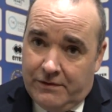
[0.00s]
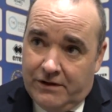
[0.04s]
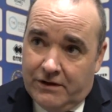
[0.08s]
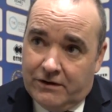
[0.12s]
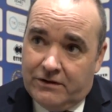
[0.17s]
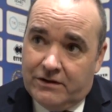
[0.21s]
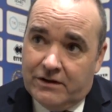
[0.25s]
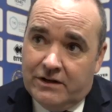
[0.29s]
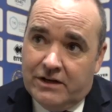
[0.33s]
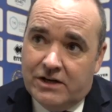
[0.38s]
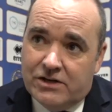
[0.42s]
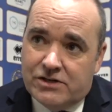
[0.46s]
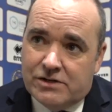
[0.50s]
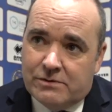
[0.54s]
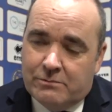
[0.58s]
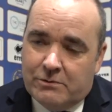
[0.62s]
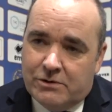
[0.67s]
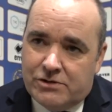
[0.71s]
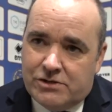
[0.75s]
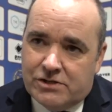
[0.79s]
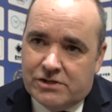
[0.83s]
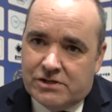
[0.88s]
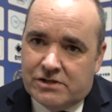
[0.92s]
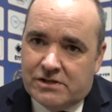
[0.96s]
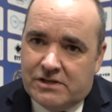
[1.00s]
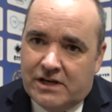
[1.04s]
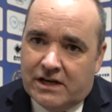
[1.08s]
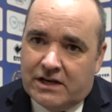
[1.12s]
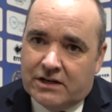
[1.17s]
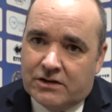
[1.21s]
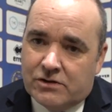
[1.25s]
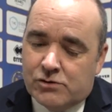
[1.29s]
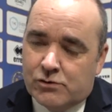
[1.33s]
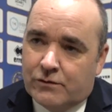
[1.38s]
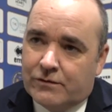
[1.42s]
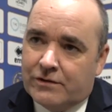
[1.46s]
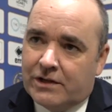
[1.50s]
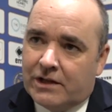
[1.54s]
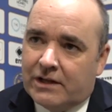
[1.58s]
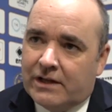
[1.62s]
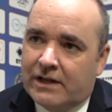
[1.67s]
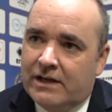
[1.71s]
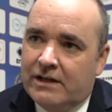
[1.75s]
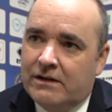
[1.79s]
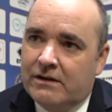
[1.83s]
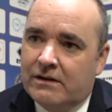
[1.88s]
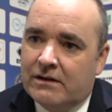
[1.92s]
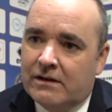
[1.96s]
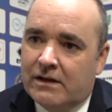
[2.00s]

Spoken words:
their donation, which has taken us over the line.